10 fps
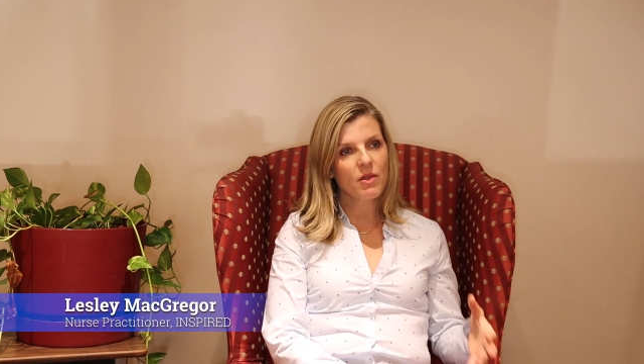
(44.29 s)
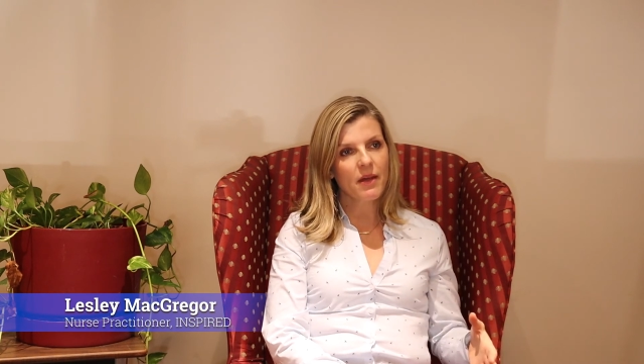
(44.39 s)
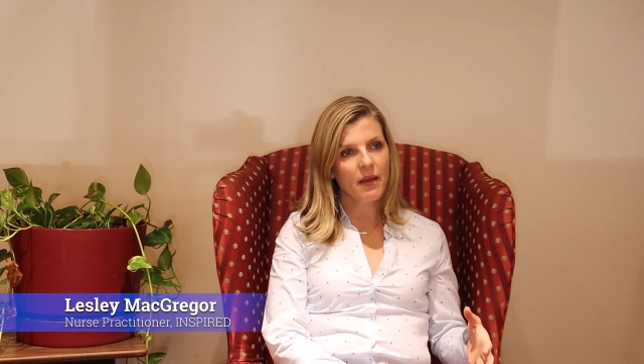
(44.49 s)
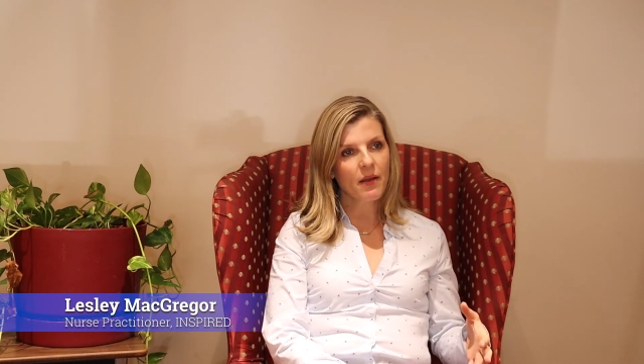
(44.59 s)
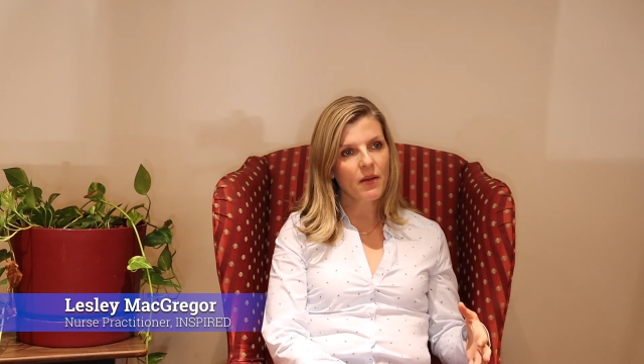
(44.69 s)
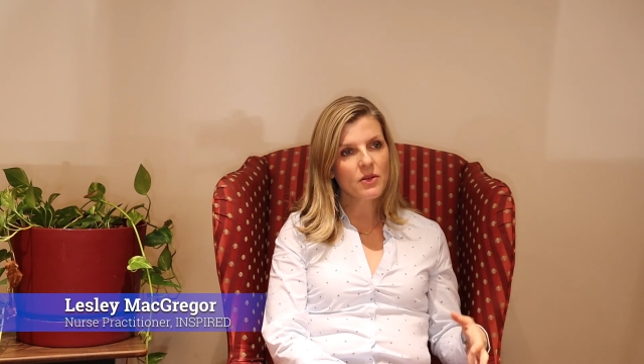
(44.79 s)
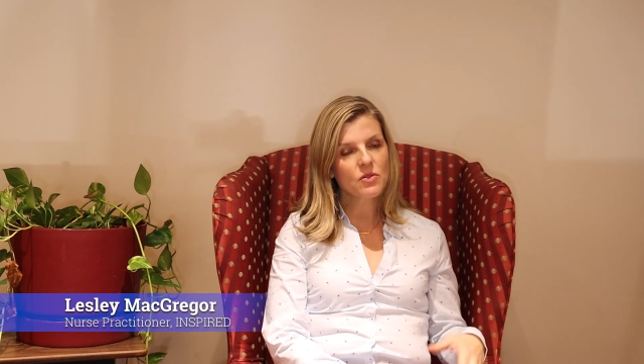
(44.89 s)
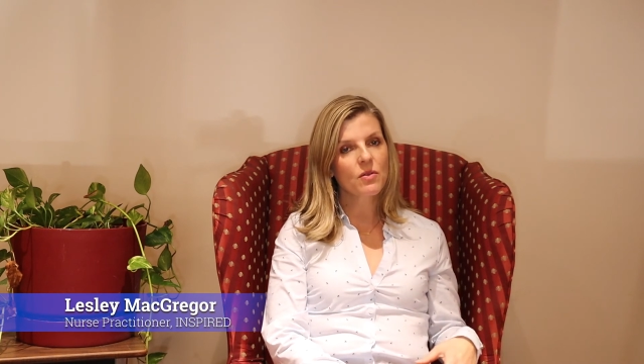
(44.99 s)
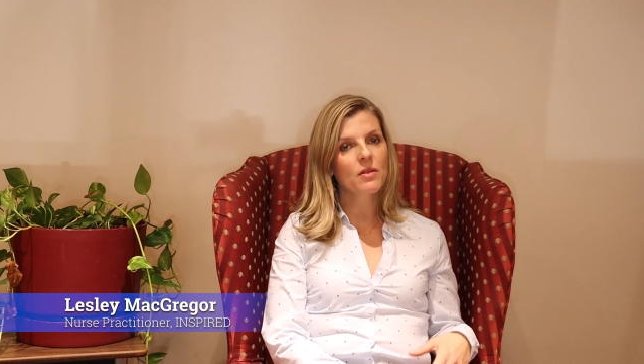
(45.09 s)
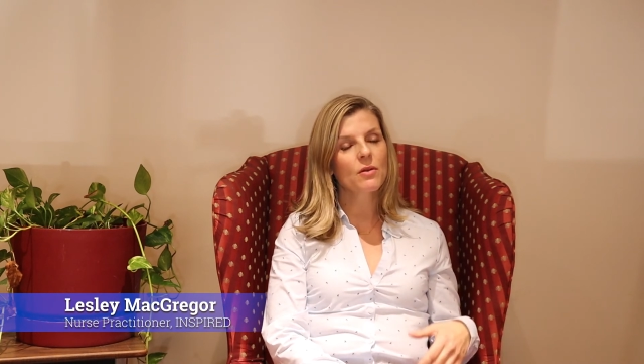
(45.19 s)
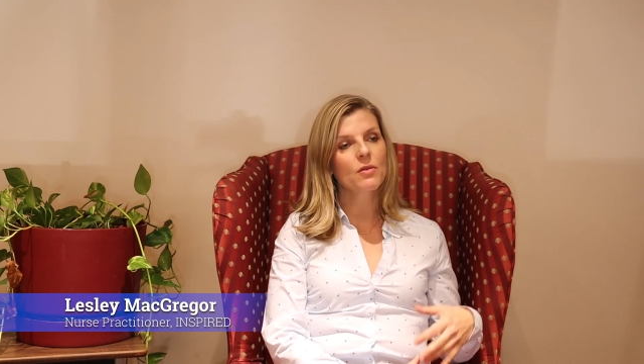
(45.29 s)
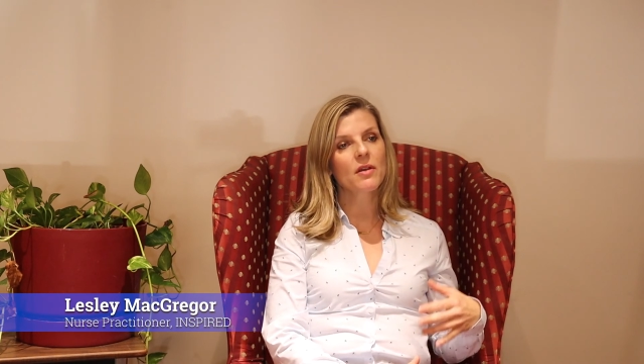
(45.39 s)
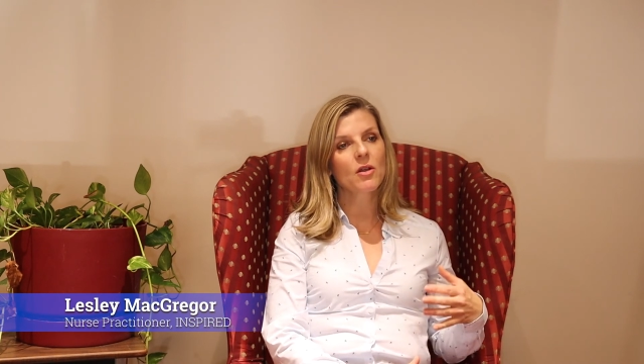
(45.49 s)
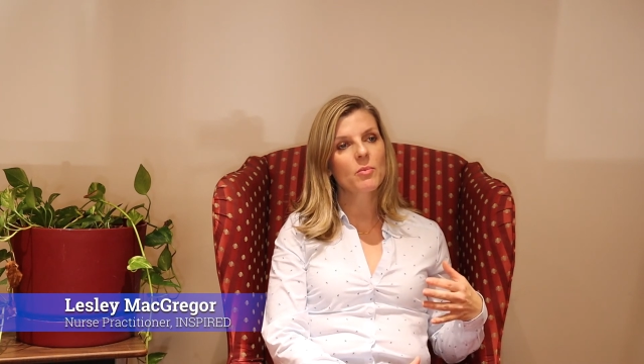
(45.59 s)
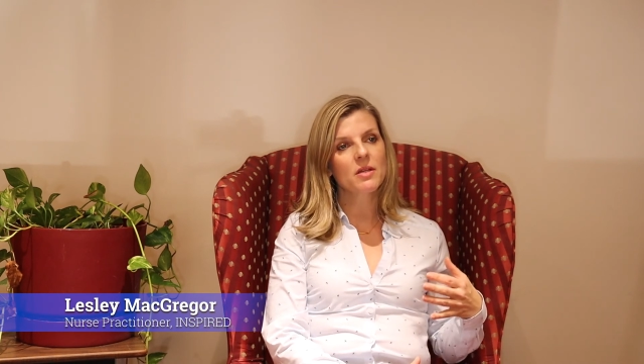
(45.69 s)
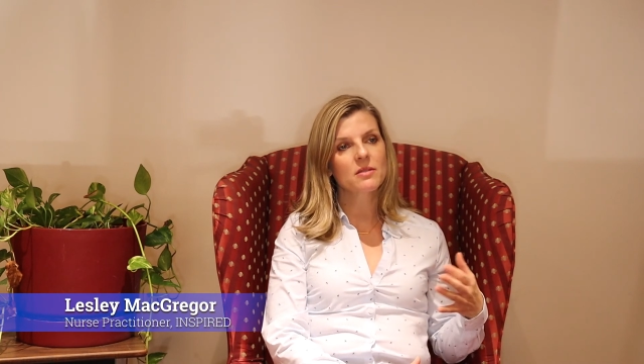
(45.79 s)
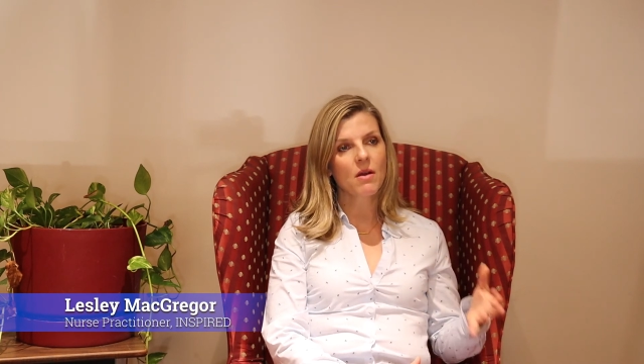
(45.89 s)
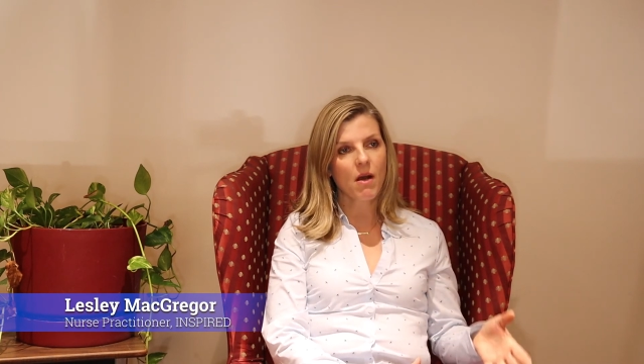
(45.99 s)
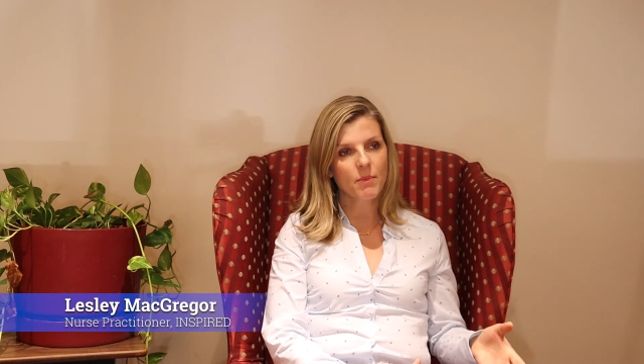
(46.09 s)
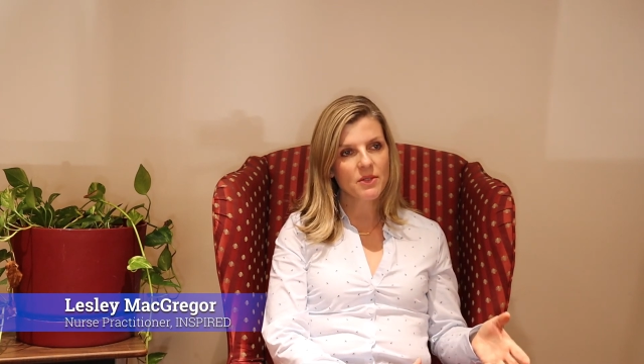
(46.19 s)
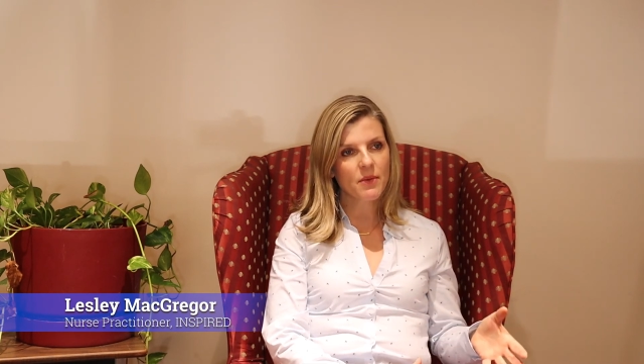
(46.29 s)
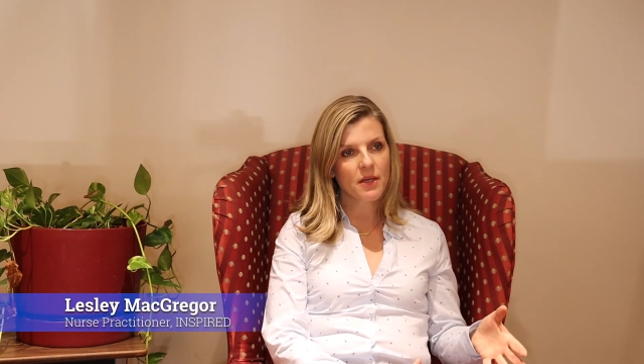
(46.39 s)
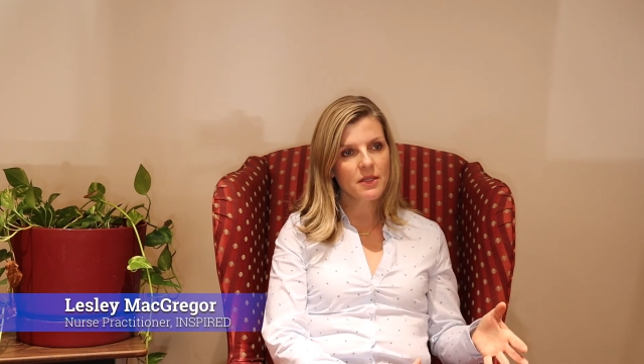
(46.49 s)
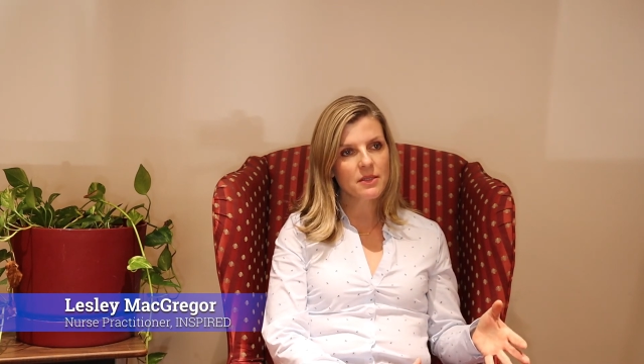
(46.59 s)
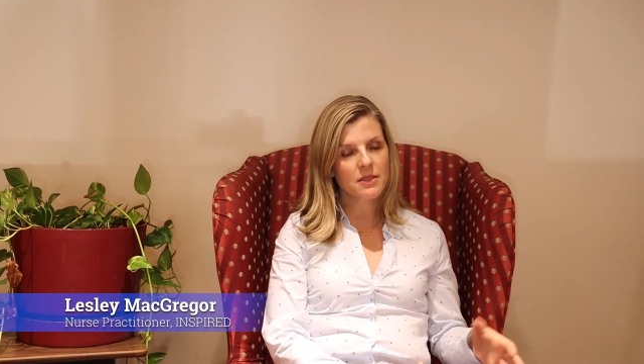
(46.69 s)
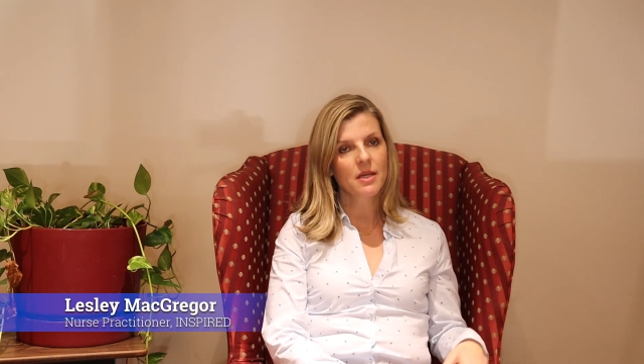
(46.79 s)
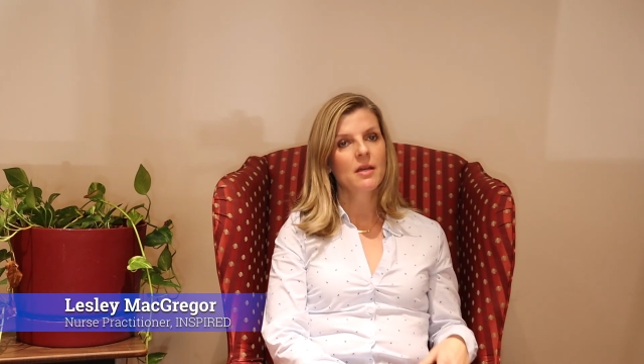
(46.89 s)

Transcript: there so that their therapy is optimized,